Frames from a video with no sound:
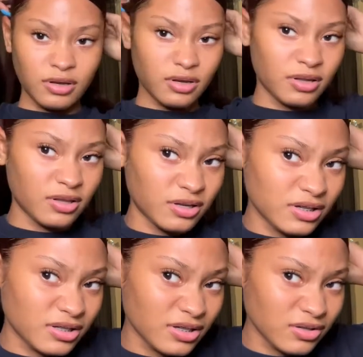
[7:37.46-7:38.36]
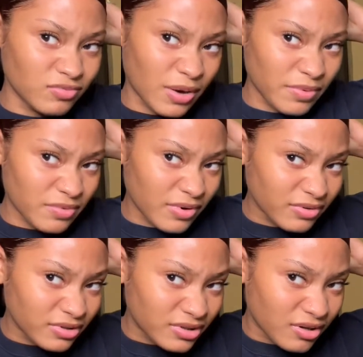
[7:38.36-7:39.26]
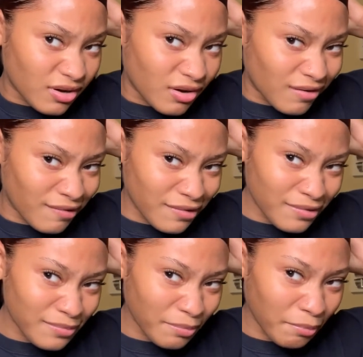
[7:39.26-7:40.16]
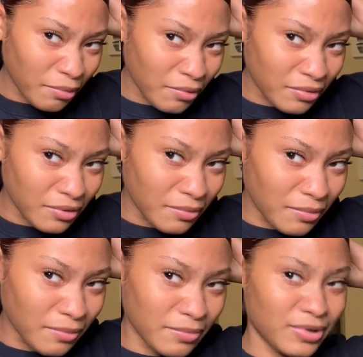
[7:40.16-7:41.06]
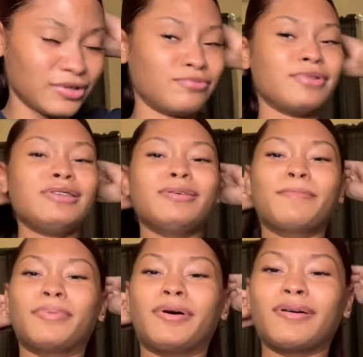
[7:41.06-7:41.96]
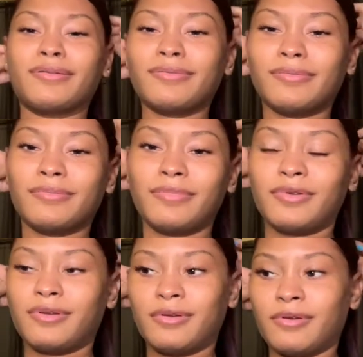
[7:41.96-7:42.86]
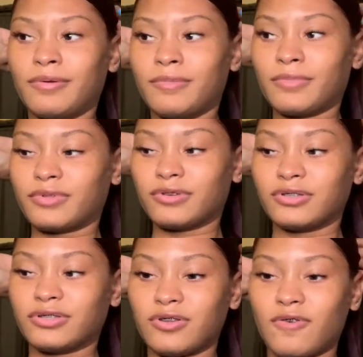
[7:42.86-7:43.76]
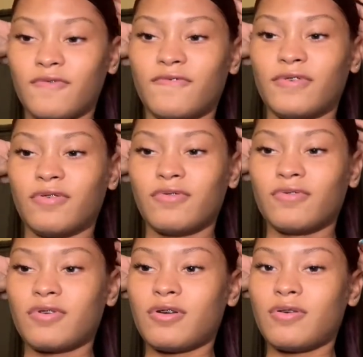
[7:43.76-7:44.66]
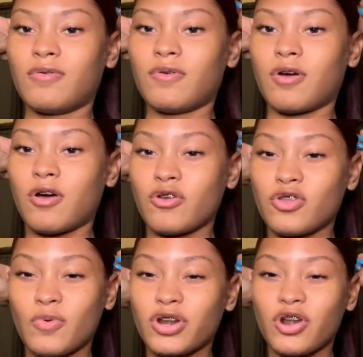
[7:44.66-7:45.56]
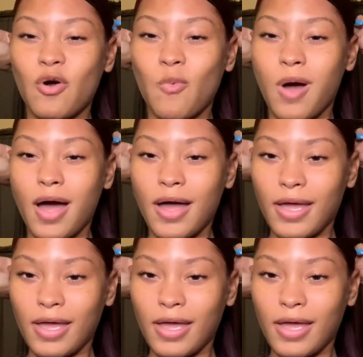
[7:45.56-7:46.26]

And then it says wrap it around the top, but it's really the bottom. There's no Velcro. Oh, you want to know why?